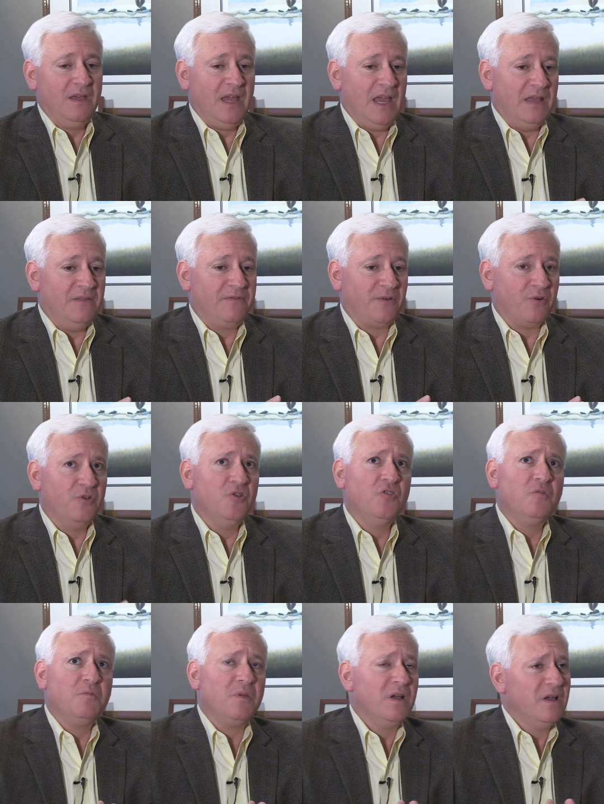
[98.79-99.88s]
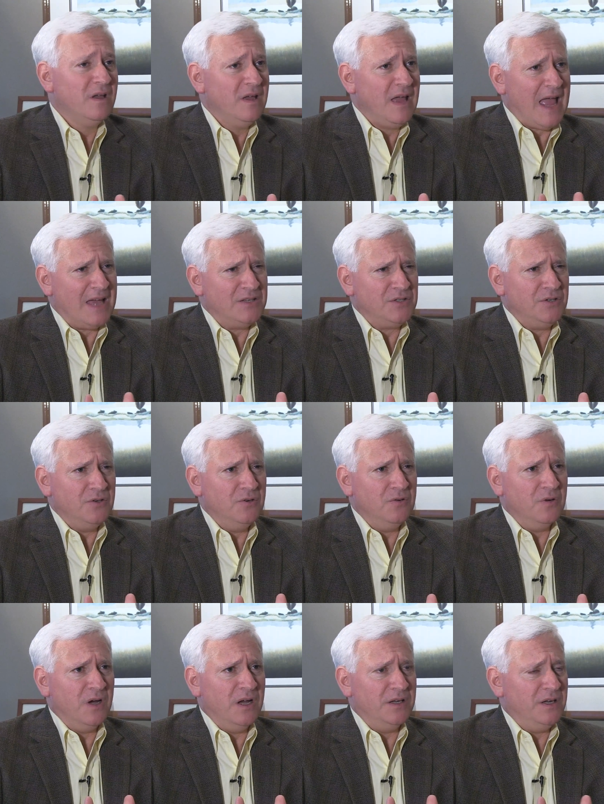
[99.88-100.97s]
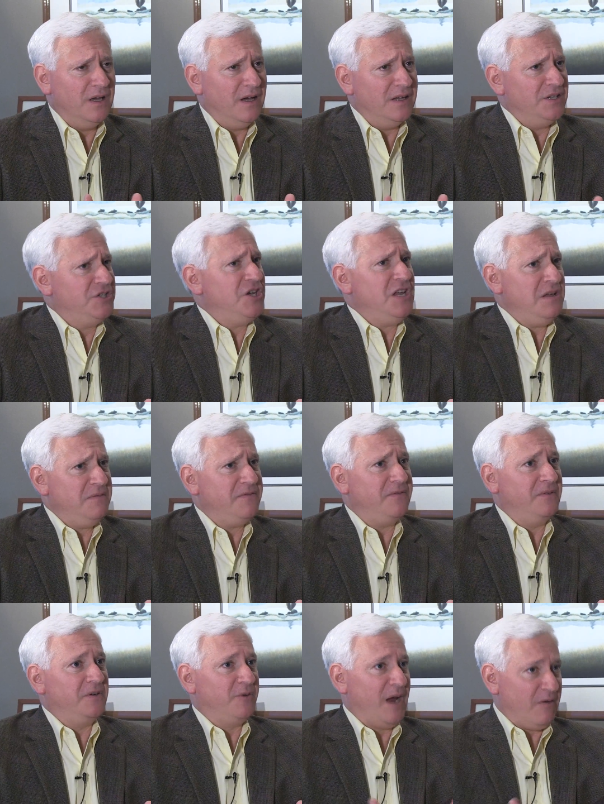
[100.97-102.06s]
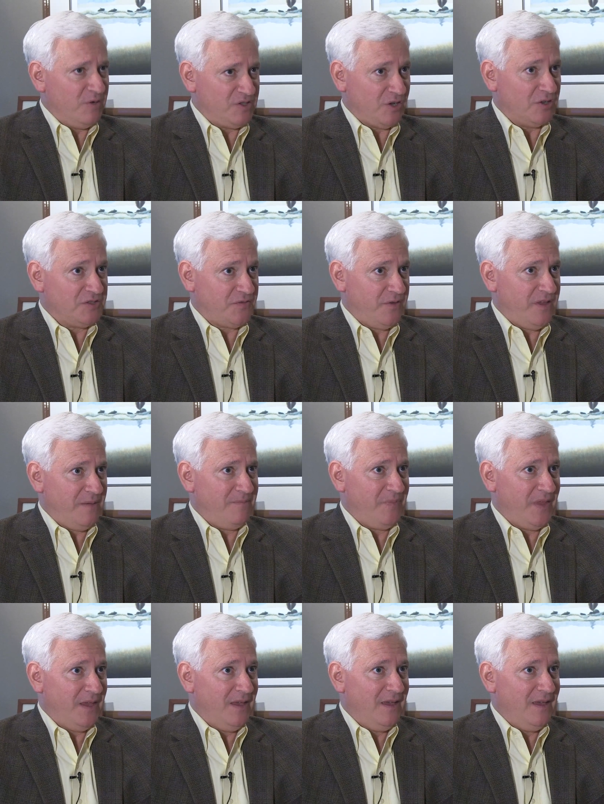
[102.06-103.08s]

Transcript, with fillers: and for whom, as you achieve great results for them,